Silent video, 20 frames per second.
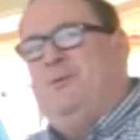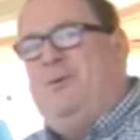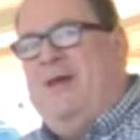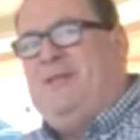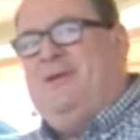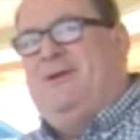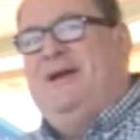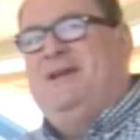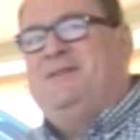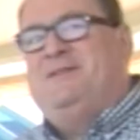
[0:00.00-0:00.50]

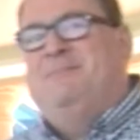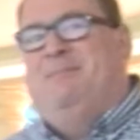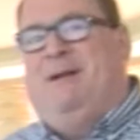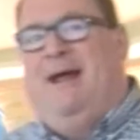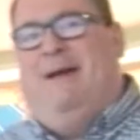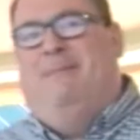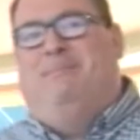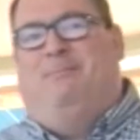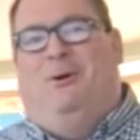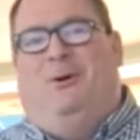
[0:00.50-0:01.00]
weather isn't
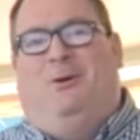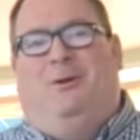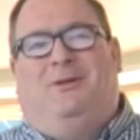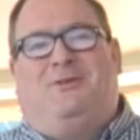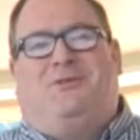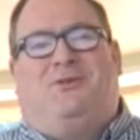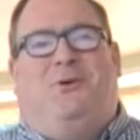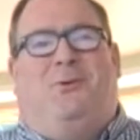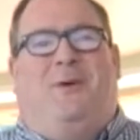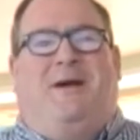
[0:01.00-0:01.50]
playing ball,
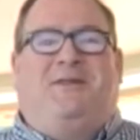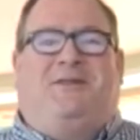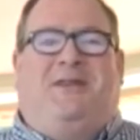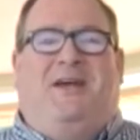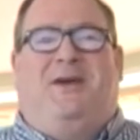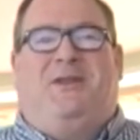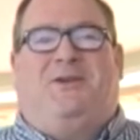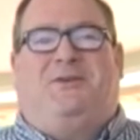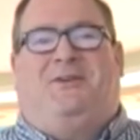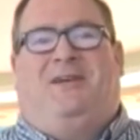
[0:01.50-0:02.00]
there's always
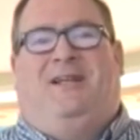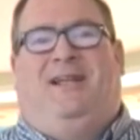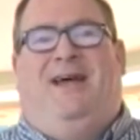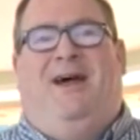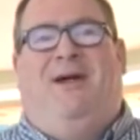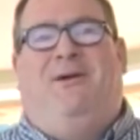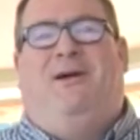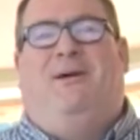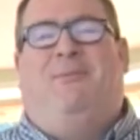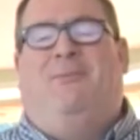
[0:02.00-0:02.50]
here the
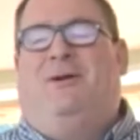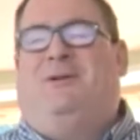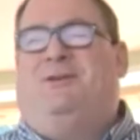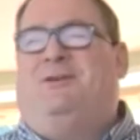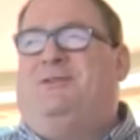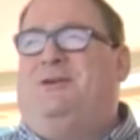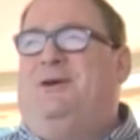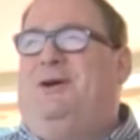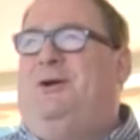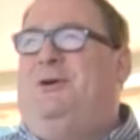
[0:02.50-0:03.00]
Solarium, which
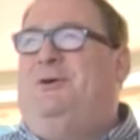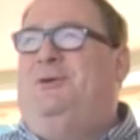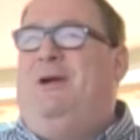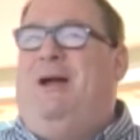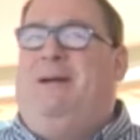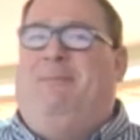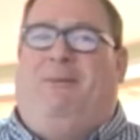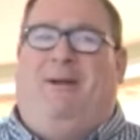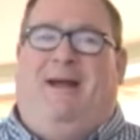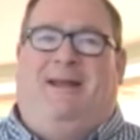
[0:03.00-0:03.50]
is a
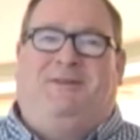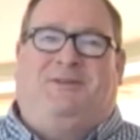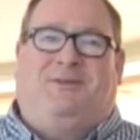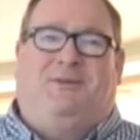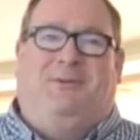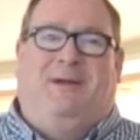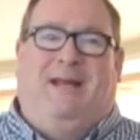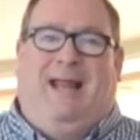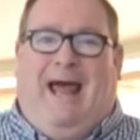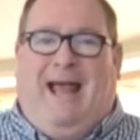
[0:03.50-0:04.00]
great place to
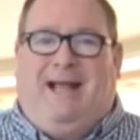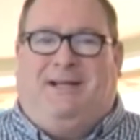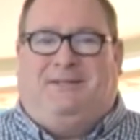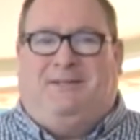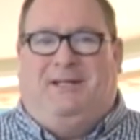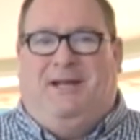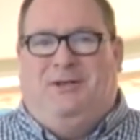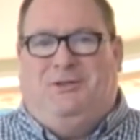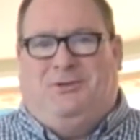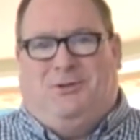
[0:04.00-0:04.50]
relax
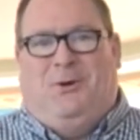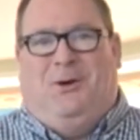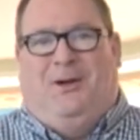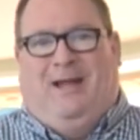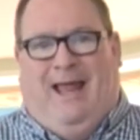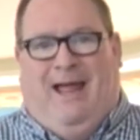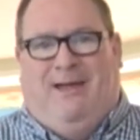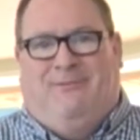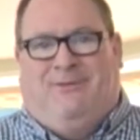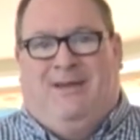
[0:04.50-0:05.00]
and enjoy
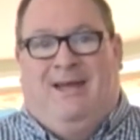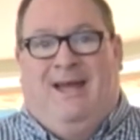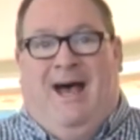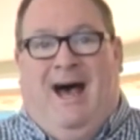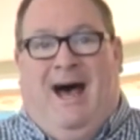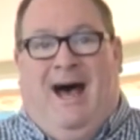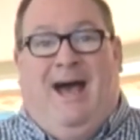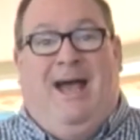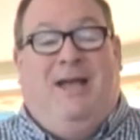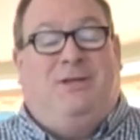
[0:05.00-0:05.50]
life.
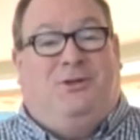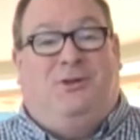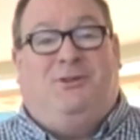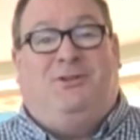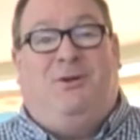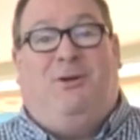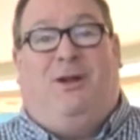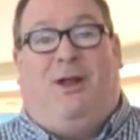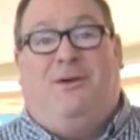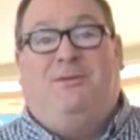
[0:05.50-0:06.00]
It's
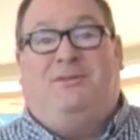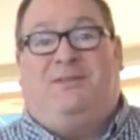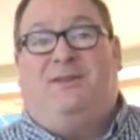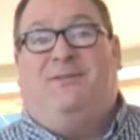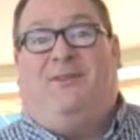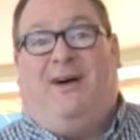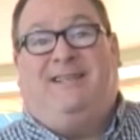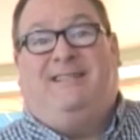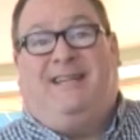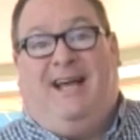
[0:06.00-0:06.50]
also close to the
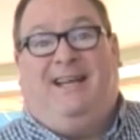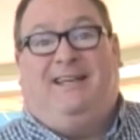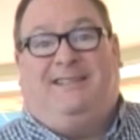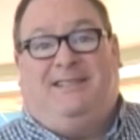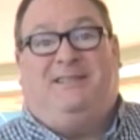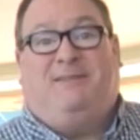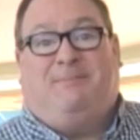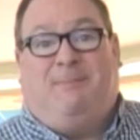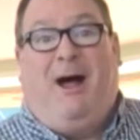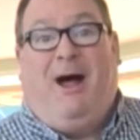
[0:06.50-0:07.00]
Vitality
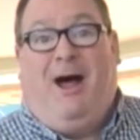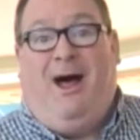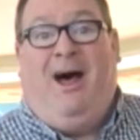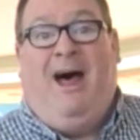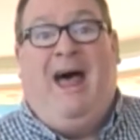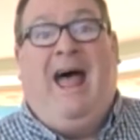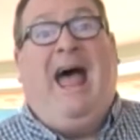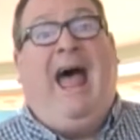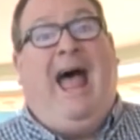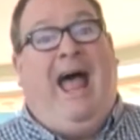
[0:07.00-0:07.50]
Spa
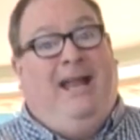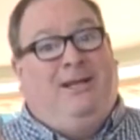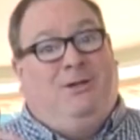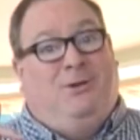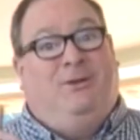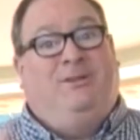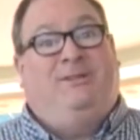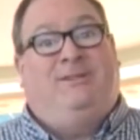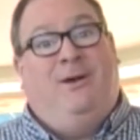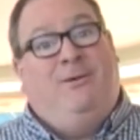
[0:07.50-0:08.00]
and
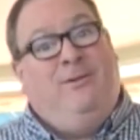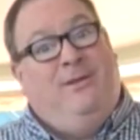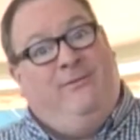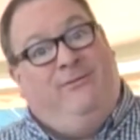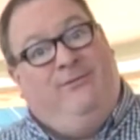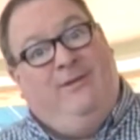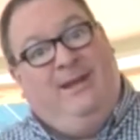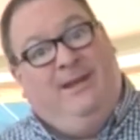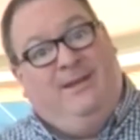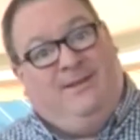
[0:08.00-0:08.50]
also the
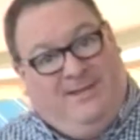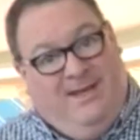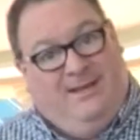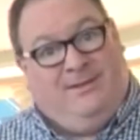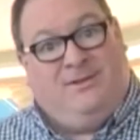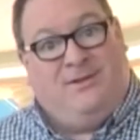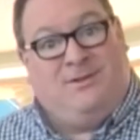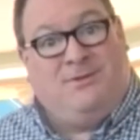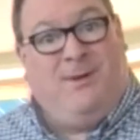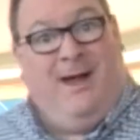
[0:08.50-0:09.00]
fitness centre as